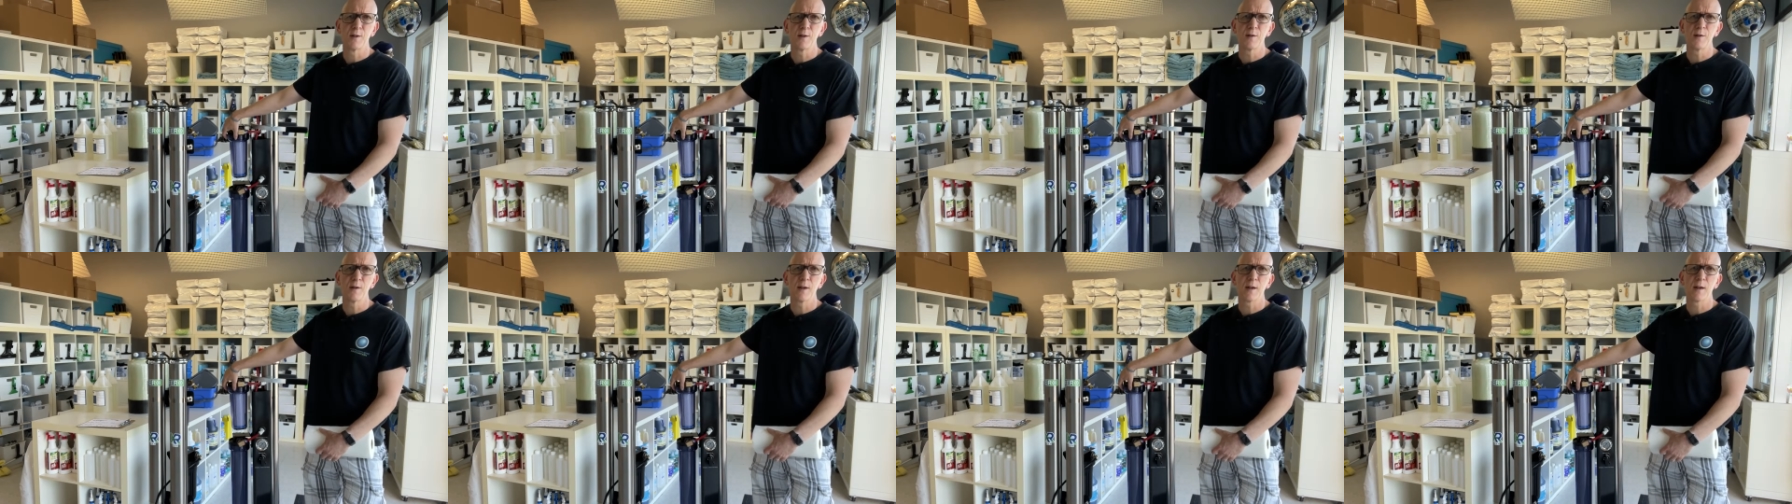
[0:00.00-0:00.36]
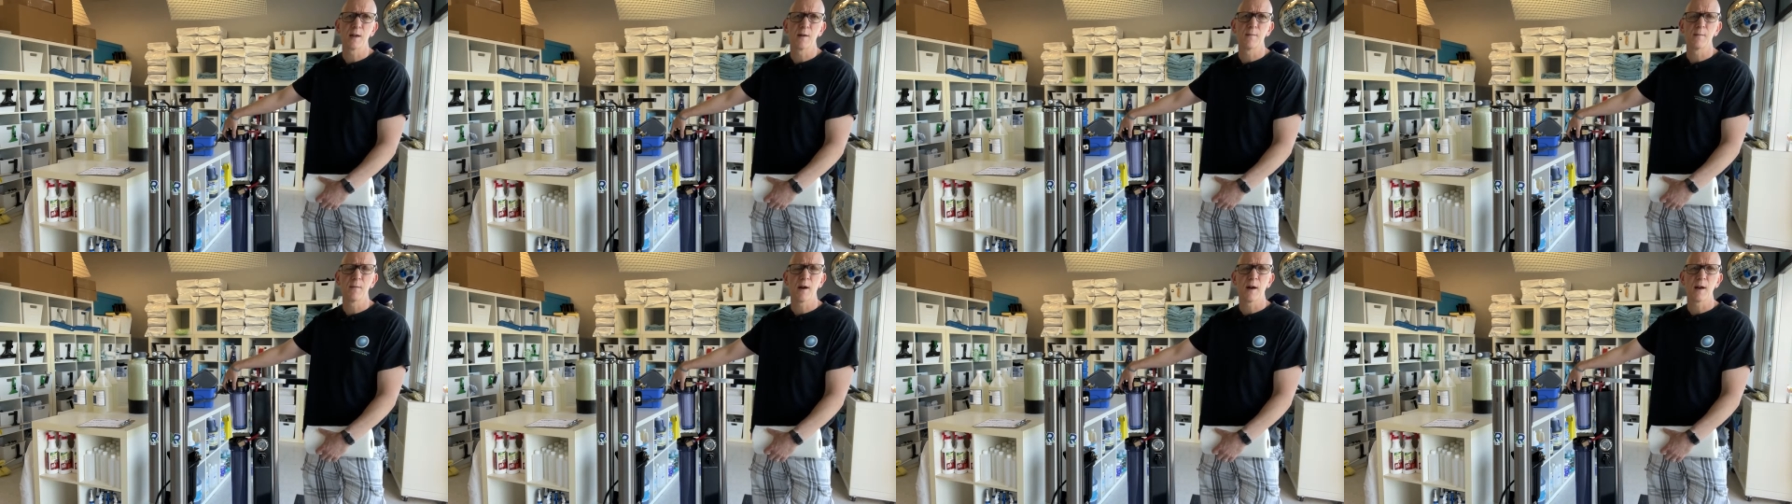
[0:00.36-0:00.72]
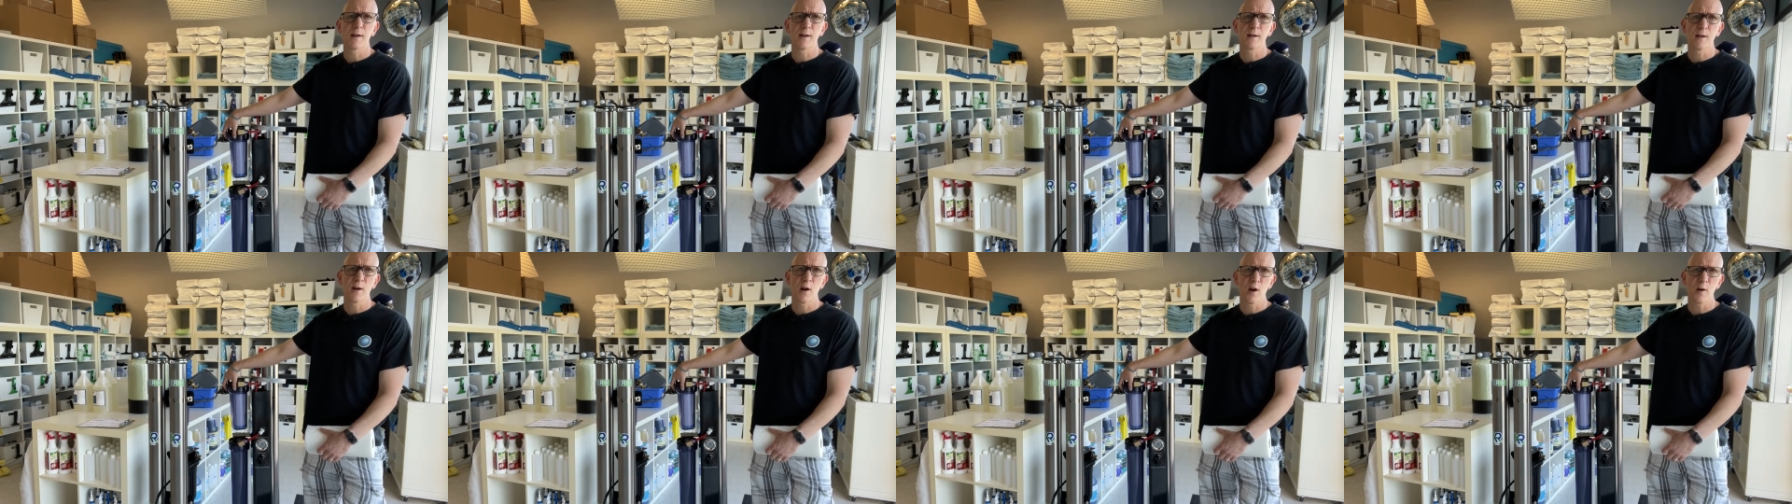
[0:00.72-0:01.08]
usually a
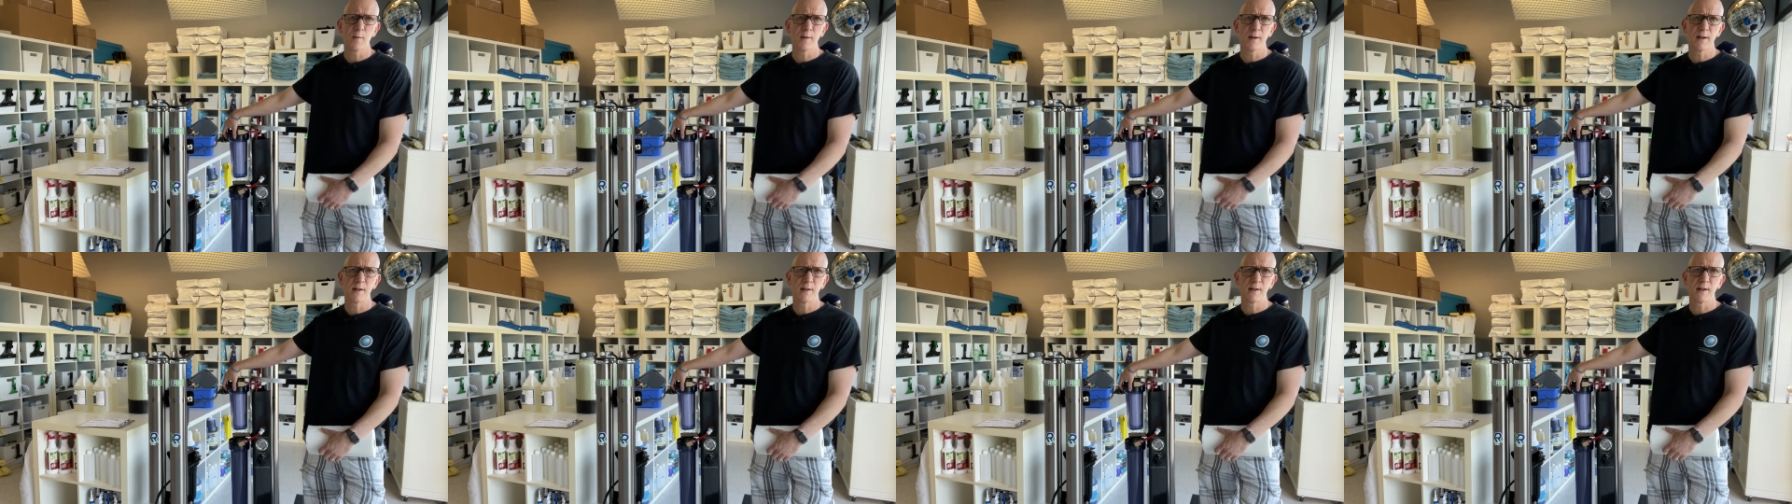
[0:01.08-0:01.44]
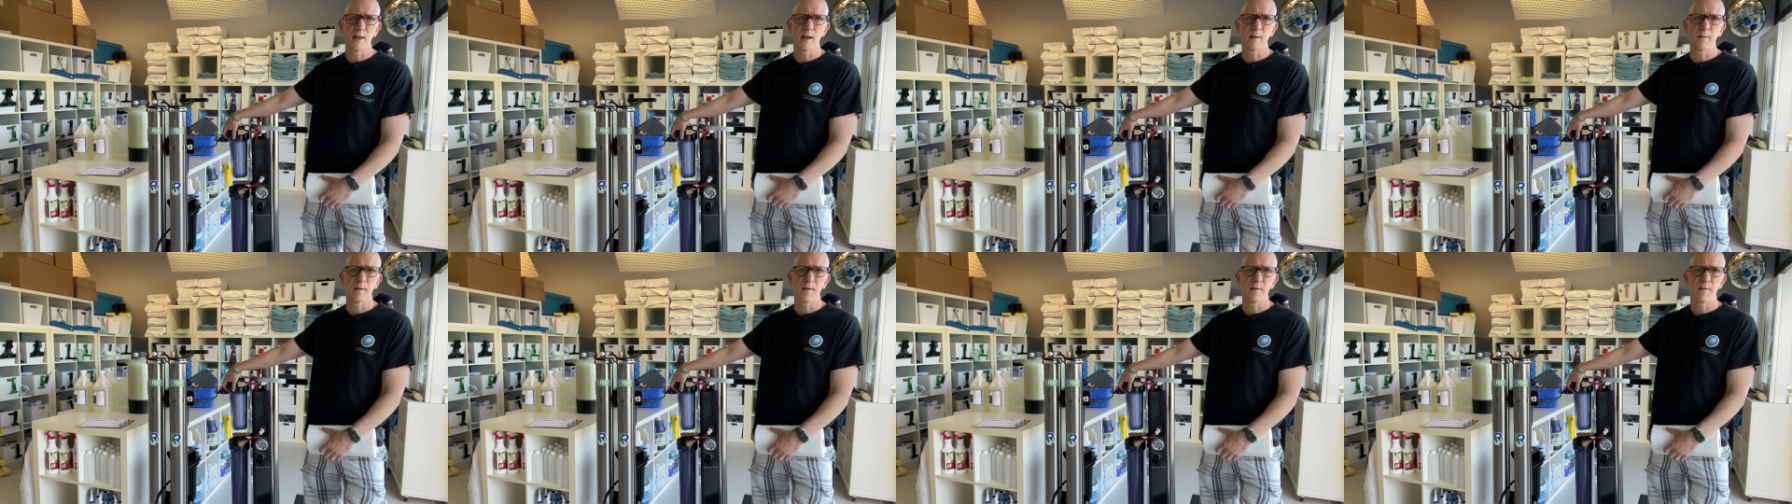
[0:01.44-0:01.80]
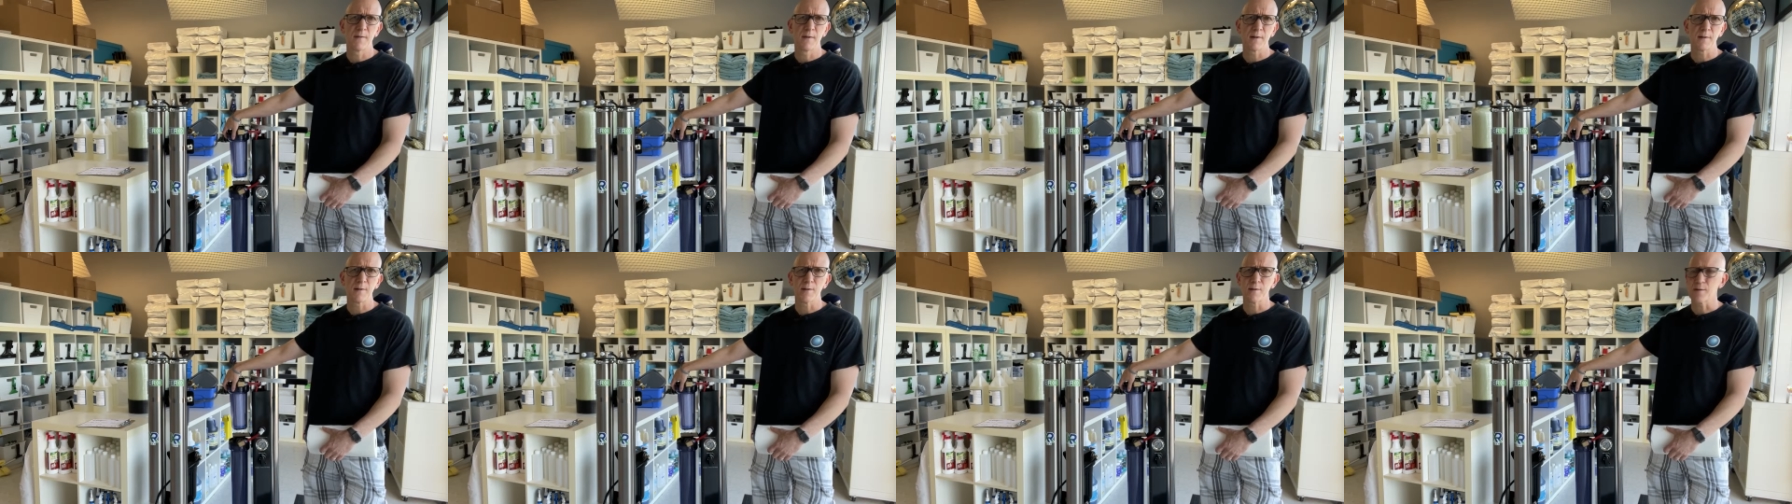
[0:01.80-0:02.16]
combined carbon and sediment
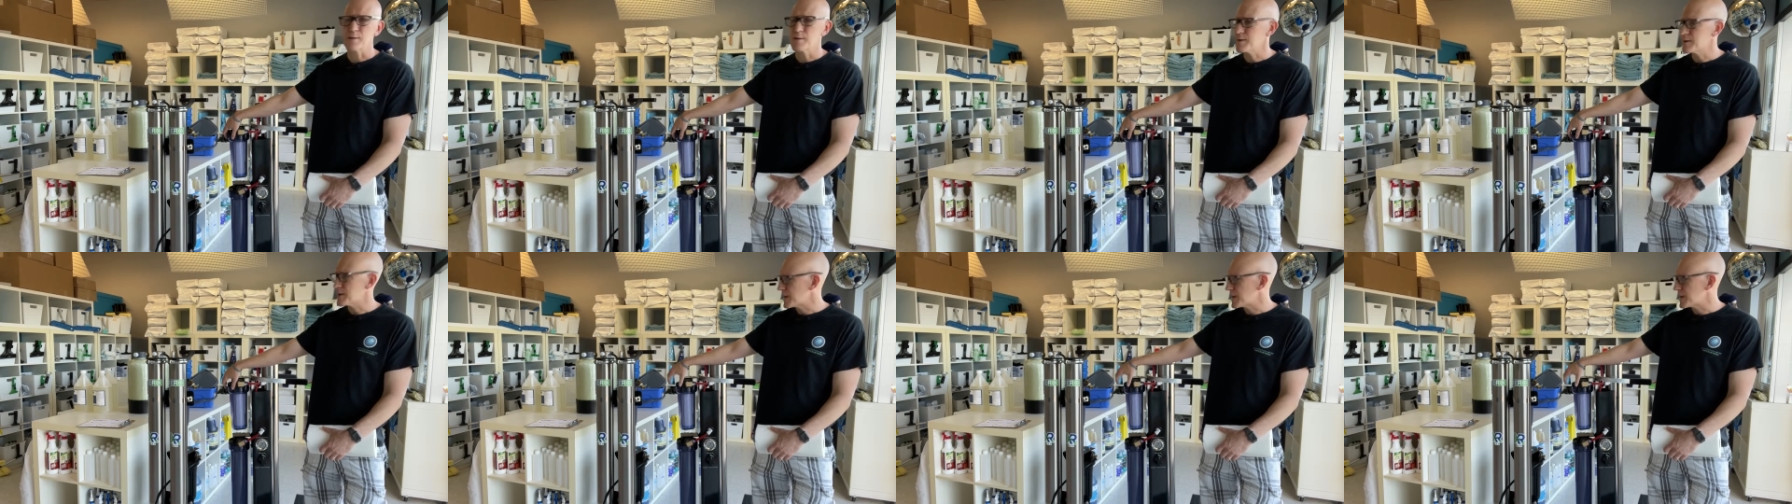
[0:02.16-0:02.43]
filter,